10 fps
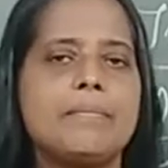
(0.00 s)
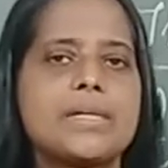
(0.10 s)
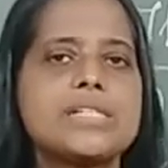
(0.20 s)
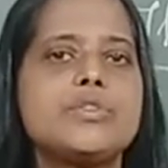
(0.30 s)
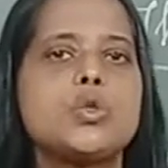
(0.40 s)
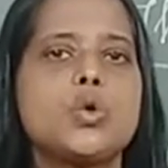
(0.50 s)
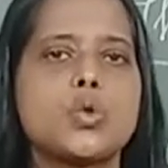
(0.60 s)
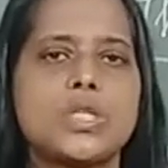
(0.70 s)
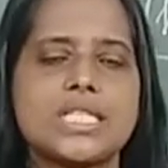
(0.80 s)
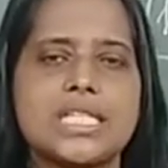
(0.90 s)
But if you go
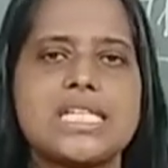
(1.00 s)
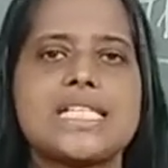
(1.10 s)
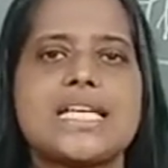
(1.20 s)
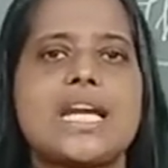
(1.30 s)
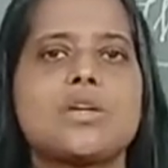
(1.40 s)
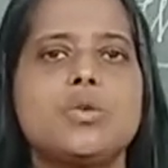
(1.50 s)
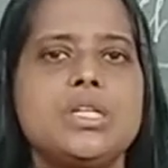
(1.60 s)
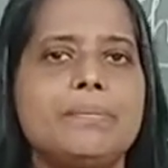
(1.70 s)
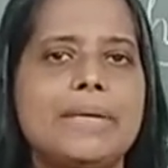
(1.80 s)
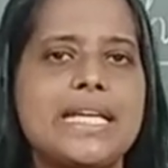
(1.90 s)
to the cities, there are
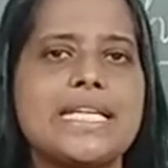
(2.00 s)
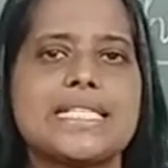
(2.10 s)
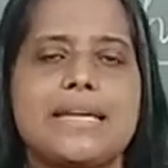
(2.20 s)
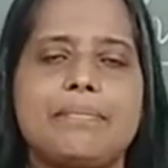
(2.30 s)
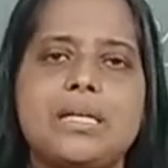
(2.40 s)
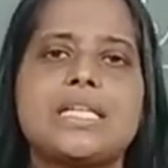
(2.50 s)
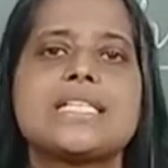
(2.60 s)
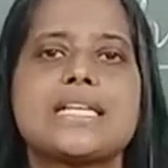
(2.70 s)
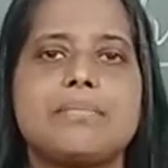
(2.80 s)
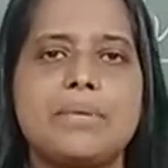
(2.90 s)
only buildings and
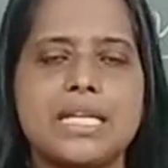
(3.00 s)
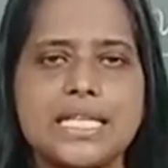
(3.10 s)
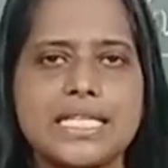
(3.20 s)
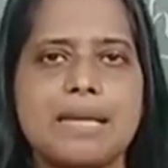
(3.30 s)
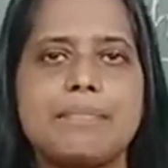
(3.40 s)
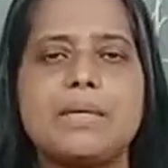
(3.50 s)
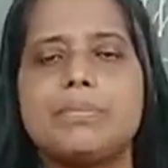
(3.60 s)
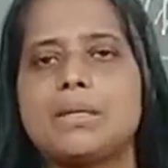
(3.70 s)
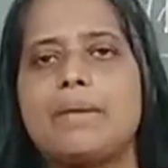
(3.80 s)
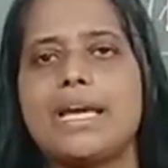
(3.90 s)
buildings and buildings, and
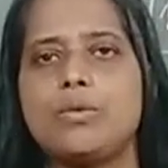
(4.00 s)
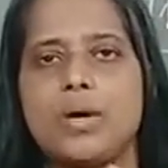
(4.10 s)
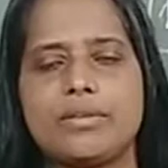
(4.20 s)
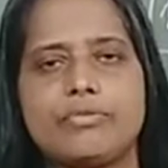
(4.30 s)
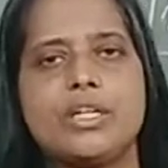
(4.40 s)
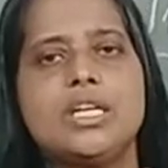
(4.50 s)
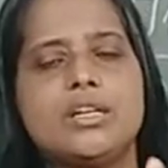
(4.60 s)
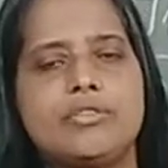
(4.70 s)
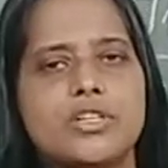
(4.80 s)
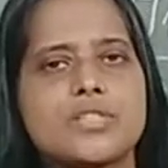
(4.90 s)
people buy one
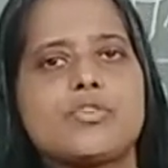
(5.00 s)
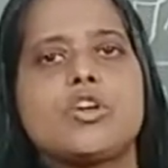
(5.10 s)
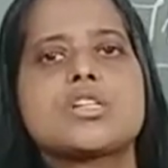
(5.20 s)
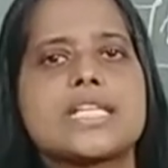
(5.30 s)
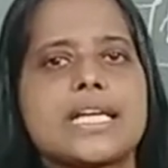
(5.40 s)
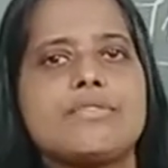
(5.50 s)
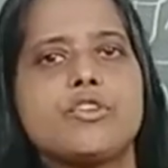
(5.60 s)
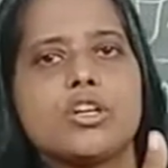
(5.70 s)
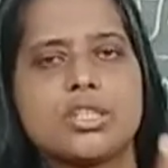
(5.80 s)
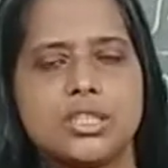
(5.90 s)
first floor, second
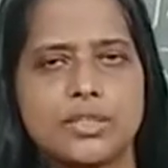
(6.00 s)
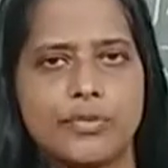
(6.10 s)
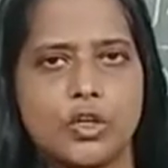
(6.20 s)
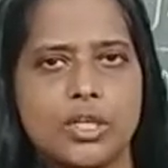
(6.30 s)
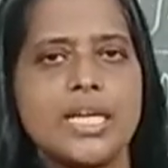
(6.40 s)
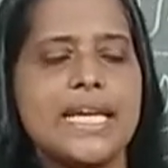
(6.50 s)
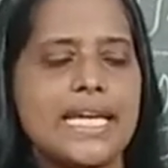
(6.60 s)
floor, third floor.